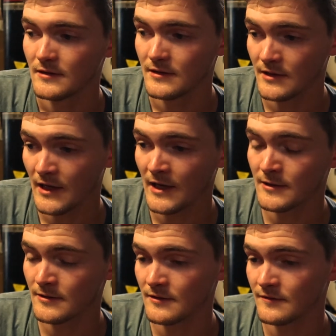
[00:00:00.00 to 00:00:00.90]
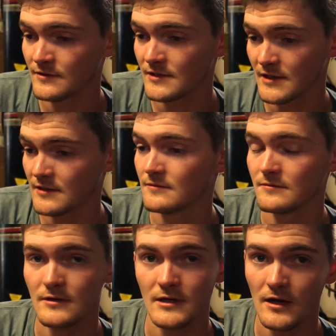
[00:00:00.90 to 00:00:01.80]
and the additive,
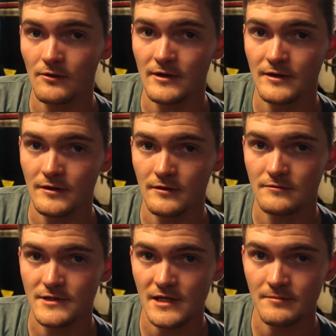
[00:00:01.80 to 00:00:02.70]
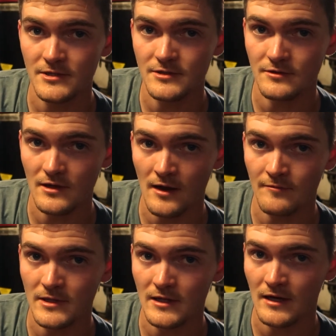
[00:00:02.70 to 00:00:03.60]
and he got rid of the same issue that
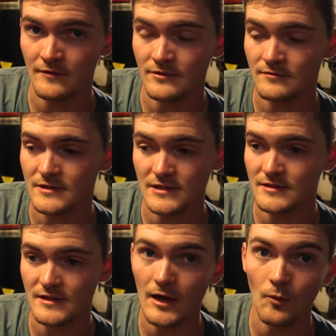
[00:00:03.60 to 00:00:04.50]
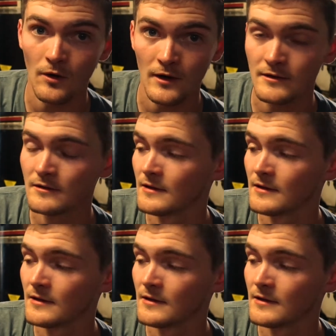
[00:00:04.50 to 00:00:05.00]
I've been having since day one.